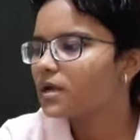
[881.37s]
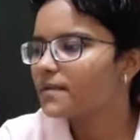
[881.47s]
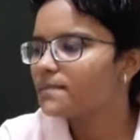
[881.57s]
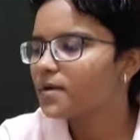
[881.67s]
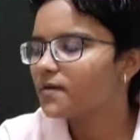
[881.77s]

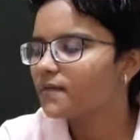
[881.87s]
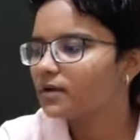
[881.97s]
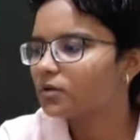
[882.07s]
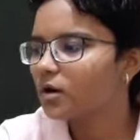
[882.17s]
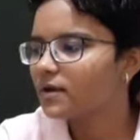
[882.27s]

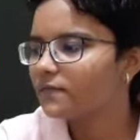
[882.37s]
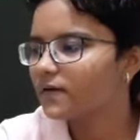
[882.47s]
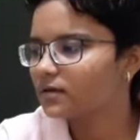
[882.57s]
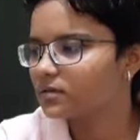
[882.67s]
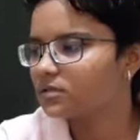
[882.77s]
imperfect or
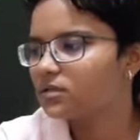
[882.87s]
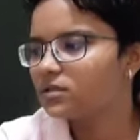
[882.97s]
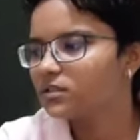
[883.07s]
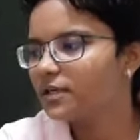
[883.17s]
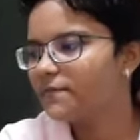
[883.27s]
defect.
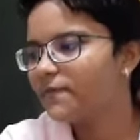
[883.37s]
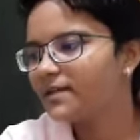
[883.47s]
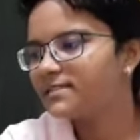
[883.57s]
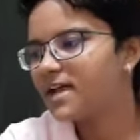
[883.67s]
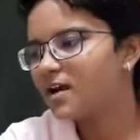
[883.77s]
The
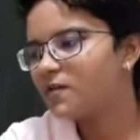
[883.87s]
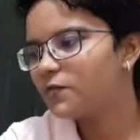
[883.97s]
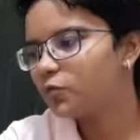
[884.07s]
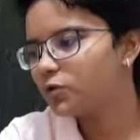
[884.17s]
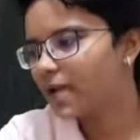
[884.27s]
defects are of
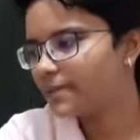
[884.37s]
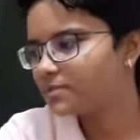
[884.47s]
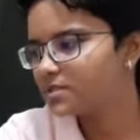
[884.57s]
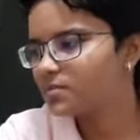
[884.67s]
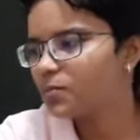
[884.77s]
two
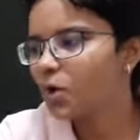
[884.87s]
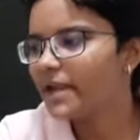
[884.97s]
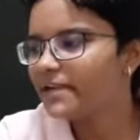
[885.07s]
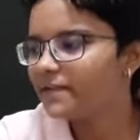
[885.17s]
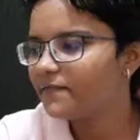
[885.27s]
types:
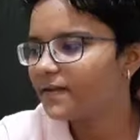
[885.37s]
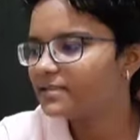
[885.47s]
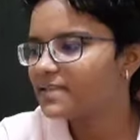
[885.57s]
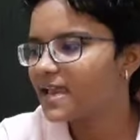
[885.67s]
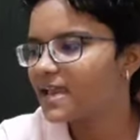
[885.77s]
point
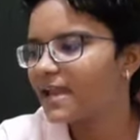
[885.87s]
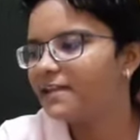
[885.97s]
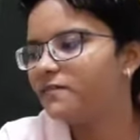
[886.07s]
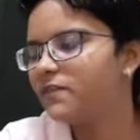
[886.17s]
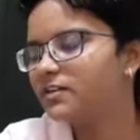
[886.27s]
defects and
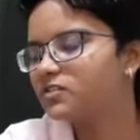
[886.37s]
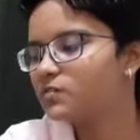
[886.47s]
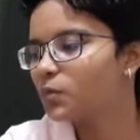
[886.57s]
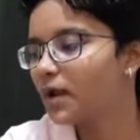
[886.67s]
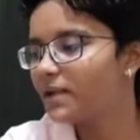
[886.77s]
line defects.
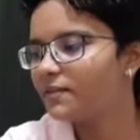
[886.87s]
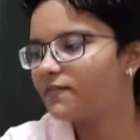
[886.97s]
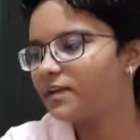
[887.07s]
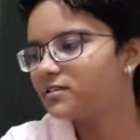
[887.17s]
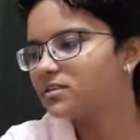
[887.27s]
Point
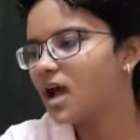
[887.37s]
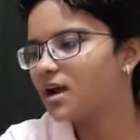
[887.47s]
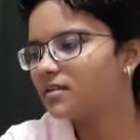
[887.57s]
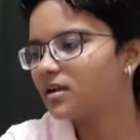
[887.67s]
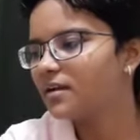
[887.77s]
defects
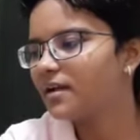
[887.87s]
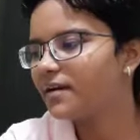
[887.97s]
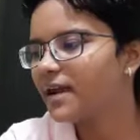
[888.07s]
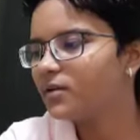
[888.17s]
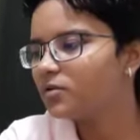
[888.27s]
are the
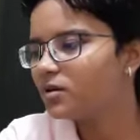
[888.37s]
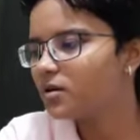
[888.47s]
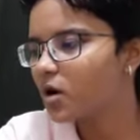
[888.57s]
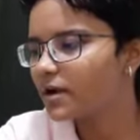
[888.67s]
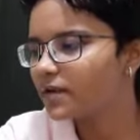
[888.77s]
irregular
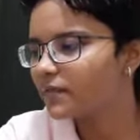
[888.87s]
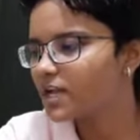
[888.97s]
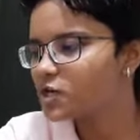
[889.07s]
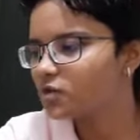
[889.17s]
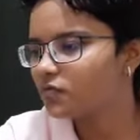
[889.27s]
or
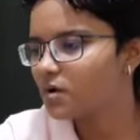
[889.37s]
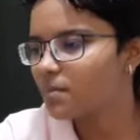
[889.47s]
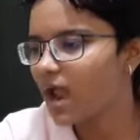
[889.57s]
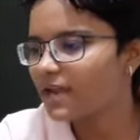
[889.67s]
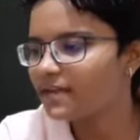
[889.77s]
deviation from
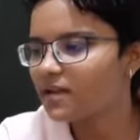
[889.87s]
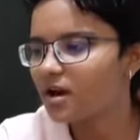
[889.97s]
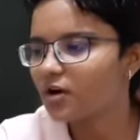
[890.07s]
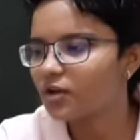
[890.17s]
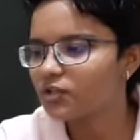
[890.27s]
ideal
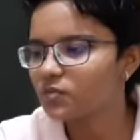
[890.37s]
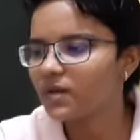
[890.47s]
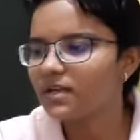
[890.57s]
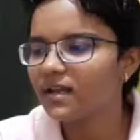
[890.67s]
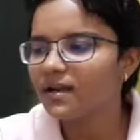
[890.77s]

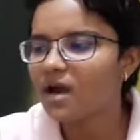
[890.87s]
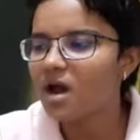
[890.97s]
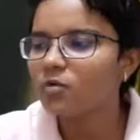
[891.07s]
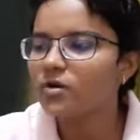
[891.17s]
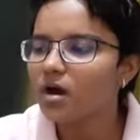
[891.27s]
arrangement
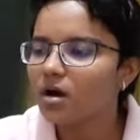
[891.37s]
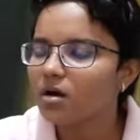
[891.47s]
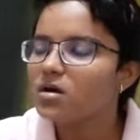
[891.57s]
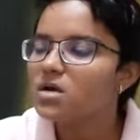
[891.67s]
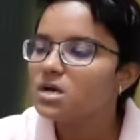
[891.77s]
around
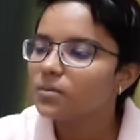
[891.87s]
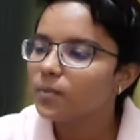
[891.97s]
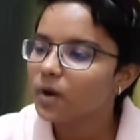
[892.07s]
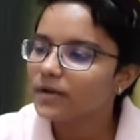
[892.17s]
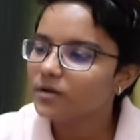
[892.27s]
a
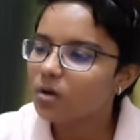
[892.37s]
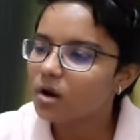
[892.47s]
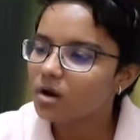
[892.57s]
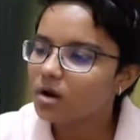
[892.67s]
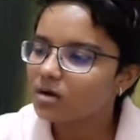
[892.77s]
point or